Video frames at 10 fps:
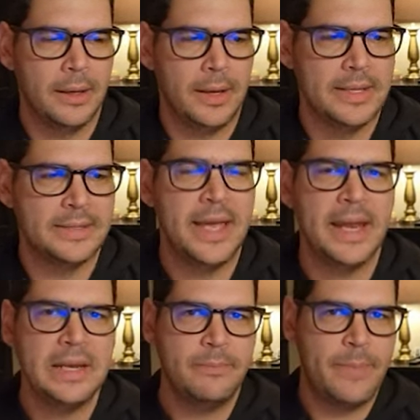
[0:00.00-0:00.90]
it's
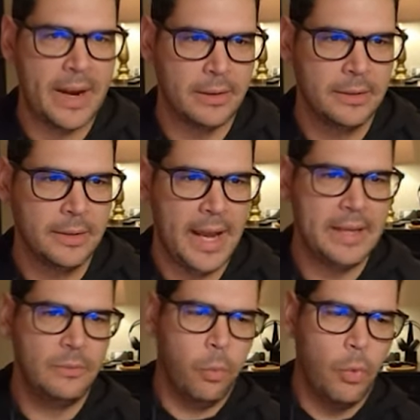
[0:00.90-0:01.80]
getting better.
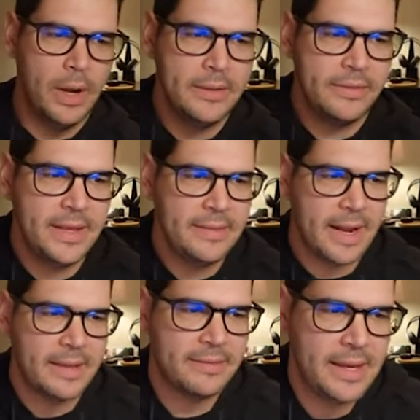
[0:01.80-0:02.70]
And one thing that
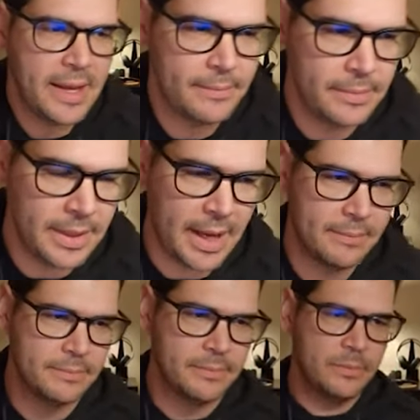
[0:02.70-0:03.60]
I think I'm
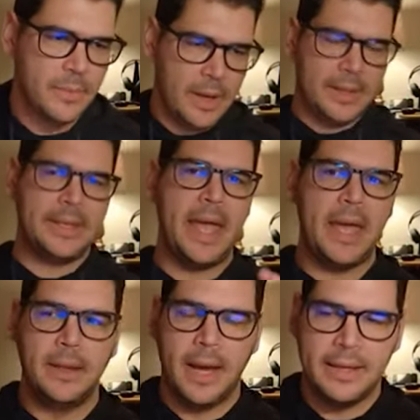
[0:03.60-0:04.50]

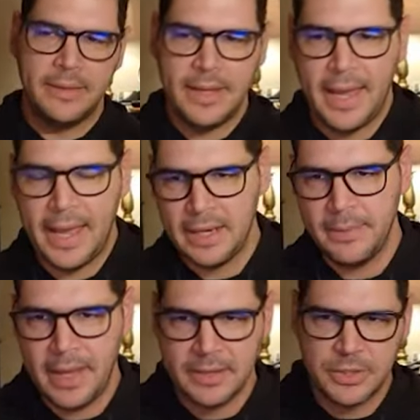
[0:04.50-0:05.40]
again, I think anime
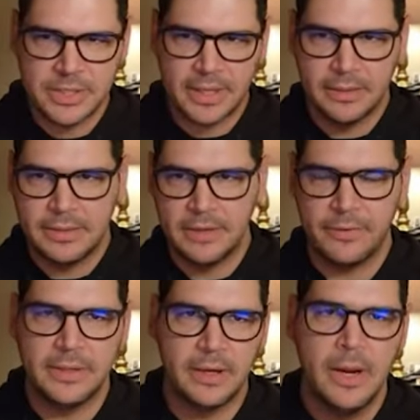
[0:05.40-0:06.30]
is just like a
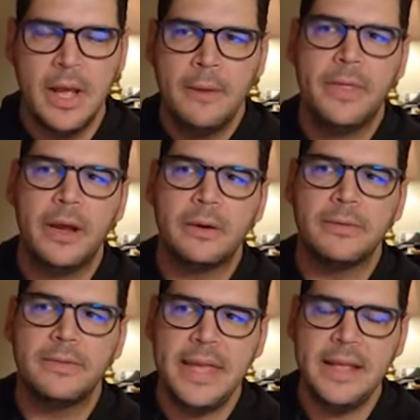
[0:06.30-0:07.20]
different, there are
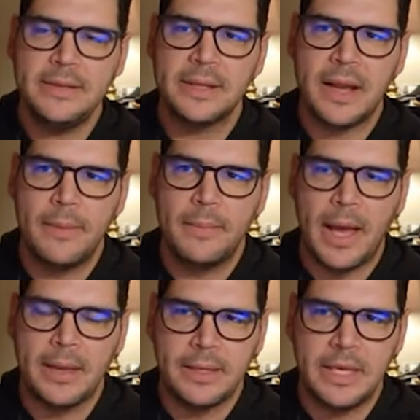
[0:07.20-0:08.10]
things that
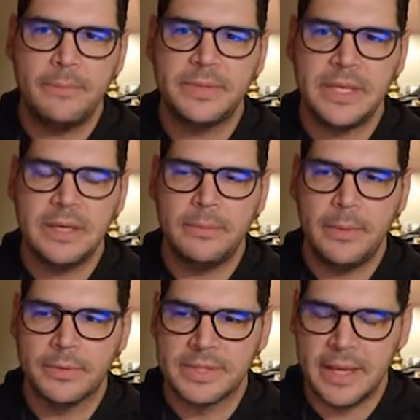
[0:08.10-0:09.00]
I keep seeing
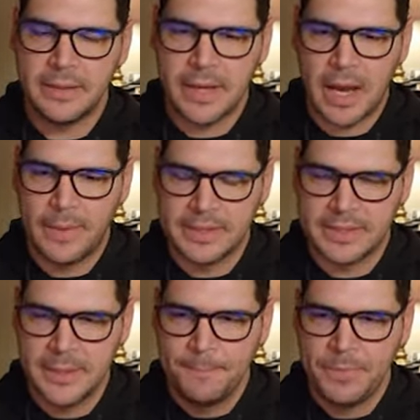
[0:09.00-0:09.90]
people say in
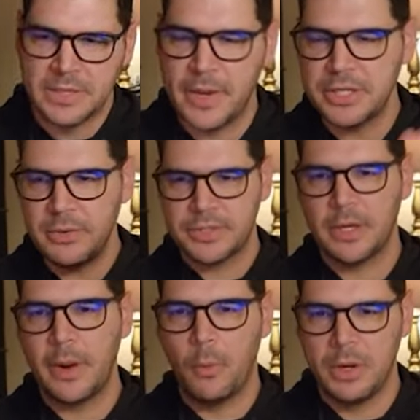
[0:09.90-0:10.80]
comments, especially when I was
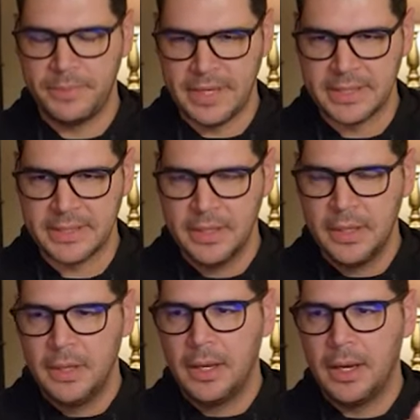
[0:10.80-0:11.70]
talking about One Piece.
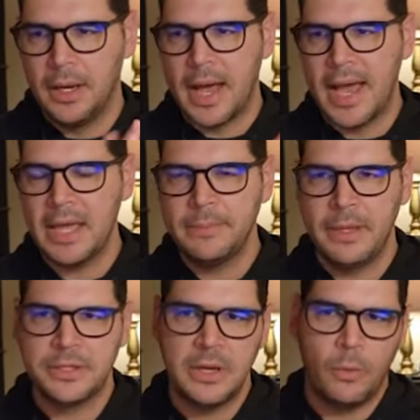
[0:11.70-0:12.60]
I had
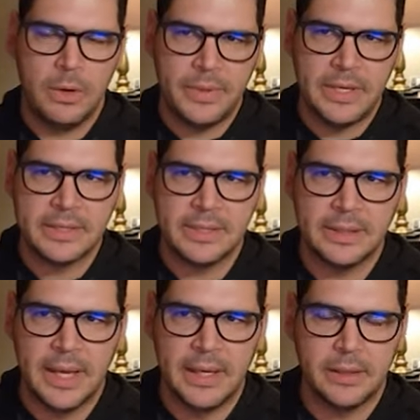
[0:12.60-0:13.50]
mentioned in One Piece that
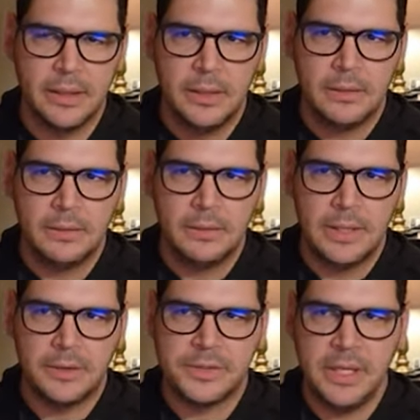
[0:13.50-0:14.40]
like
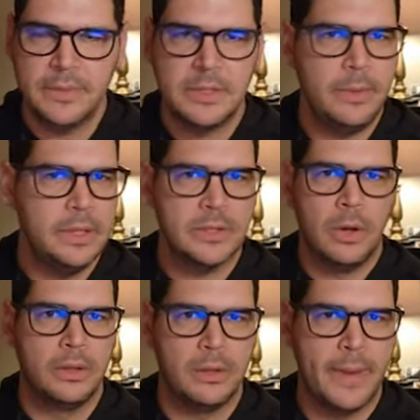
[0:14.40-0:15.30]
there seems to be this
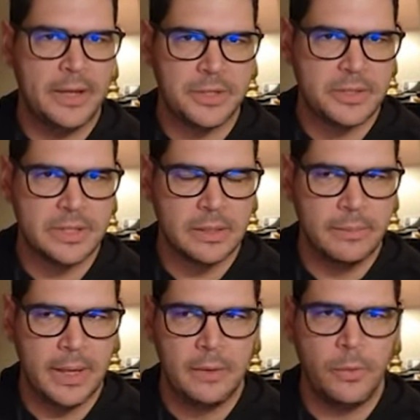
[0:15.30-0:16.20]
whole other magic system
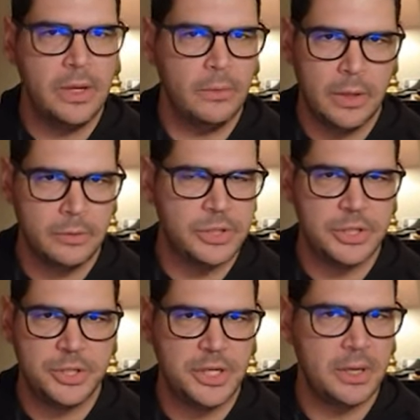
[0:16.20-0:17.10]
and we don't know
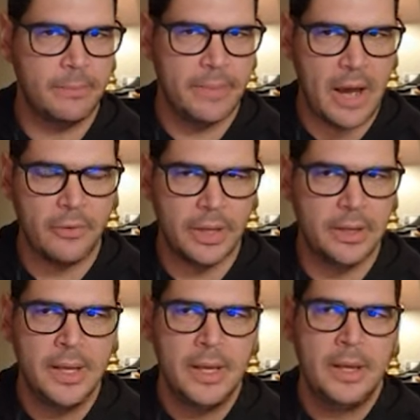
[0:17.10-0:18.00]
shit about it.
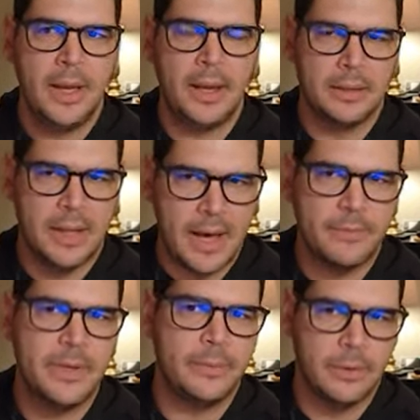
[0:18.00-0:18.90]
And a lot of
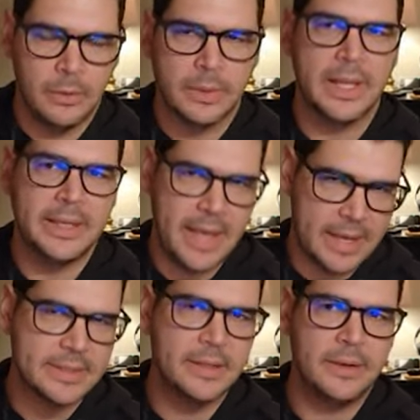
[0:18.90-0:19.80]
people were like,
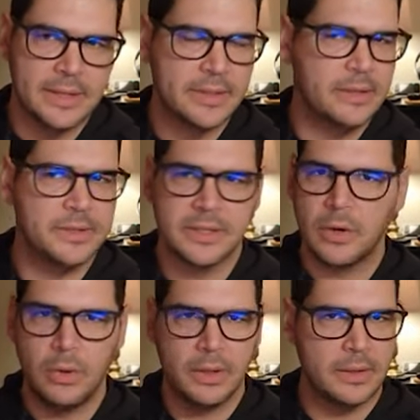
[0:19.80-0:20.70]
yes, there is. There's this
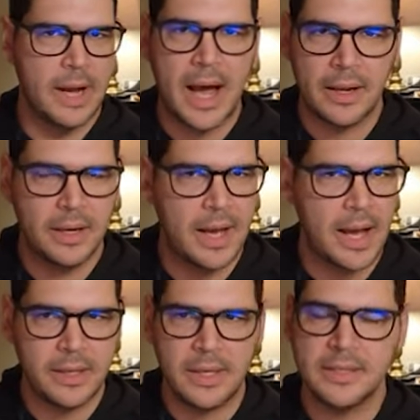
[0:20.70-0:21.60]
whole other
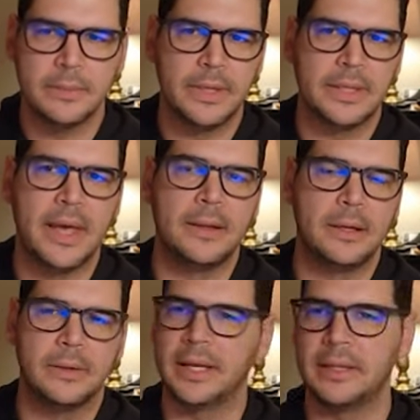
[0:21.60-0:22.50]
hockey, something like that. And
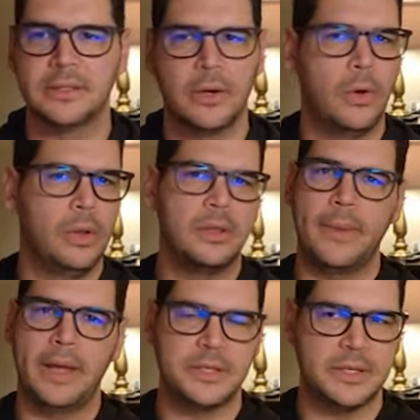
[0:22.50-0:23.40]
they're like, hockey. It's a whole other
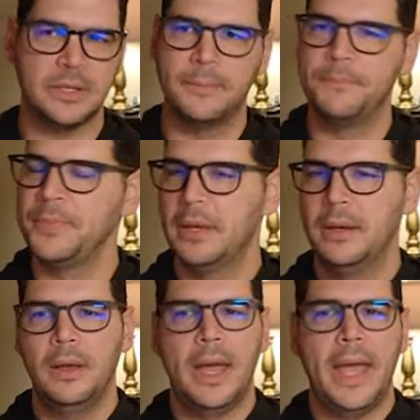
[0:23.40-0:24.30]
magic system.
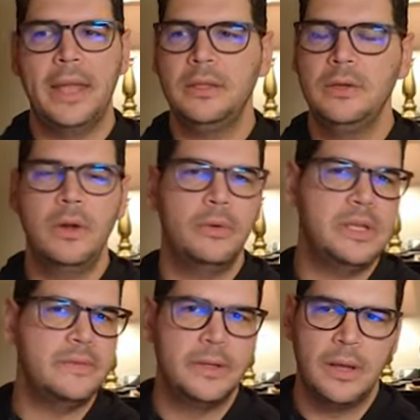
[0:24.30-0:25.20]
And you don't
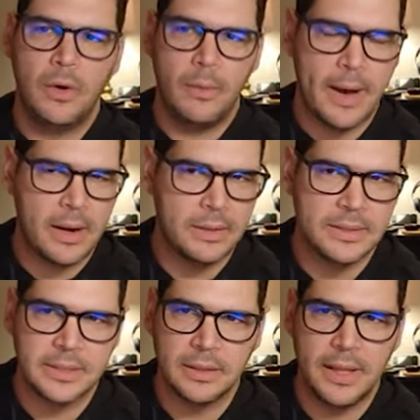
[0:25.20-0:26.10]
even know about it
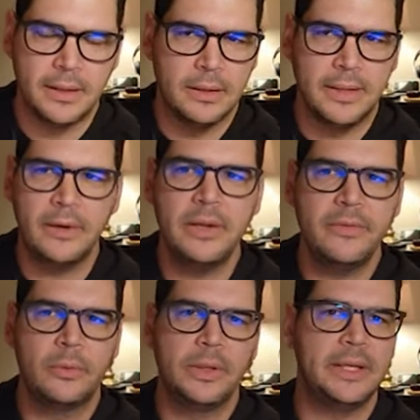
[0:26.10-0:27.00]
until like, they don't
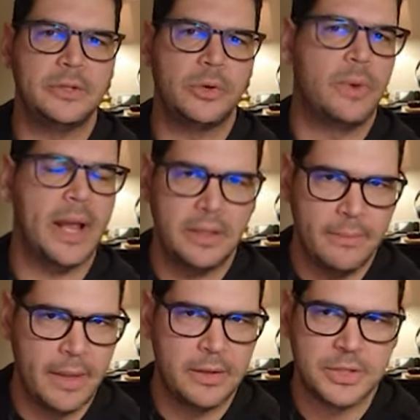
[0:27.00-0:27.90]
even really directly
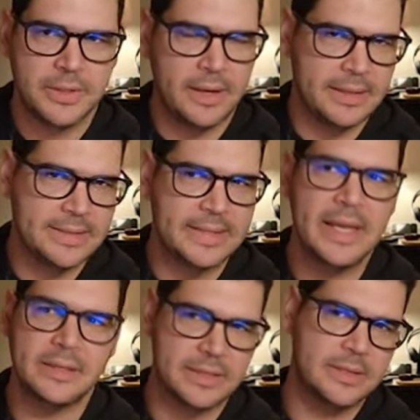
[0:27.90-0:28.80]
mention that it
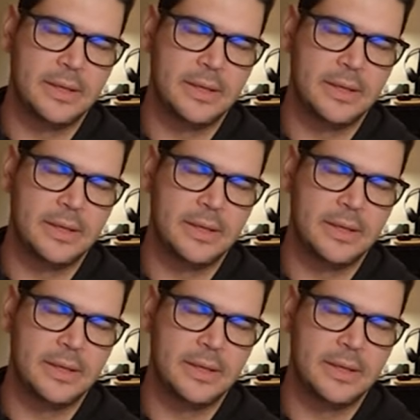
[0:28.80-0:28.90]
exists.